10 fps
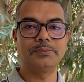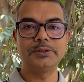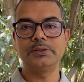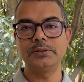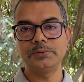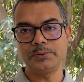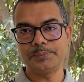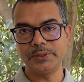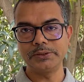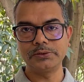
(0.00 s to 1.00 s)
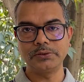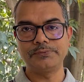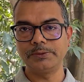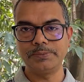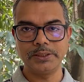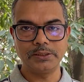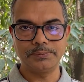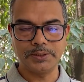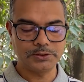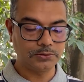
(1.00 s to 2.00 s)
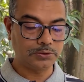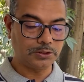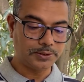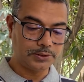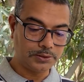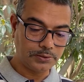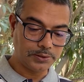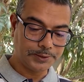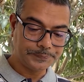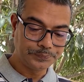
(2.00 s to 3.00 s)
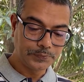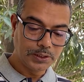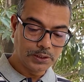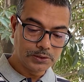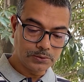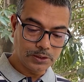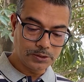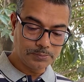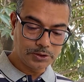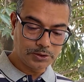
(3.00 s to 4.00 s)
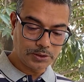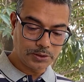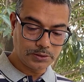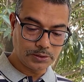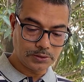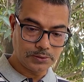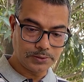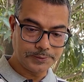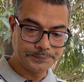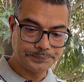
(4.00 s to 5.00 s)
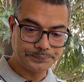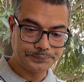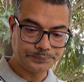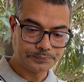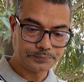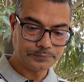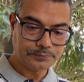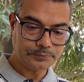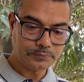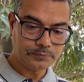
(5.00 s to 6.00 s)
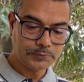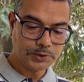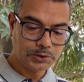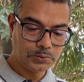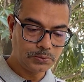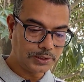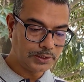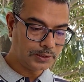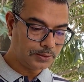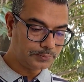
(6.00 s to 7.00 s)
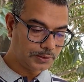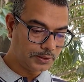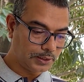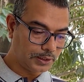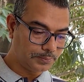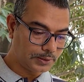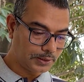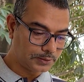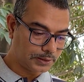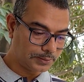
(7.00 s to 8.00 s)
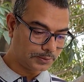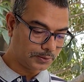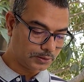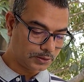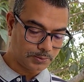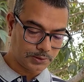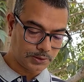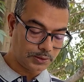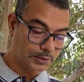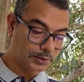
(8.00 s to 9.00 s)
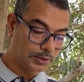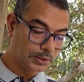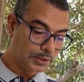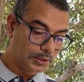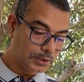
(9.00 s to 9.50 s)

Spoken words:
as I mentioned, pass your feedback and pass your comment, right? So let me start the recording. So I have the lab as I have talked about earlier.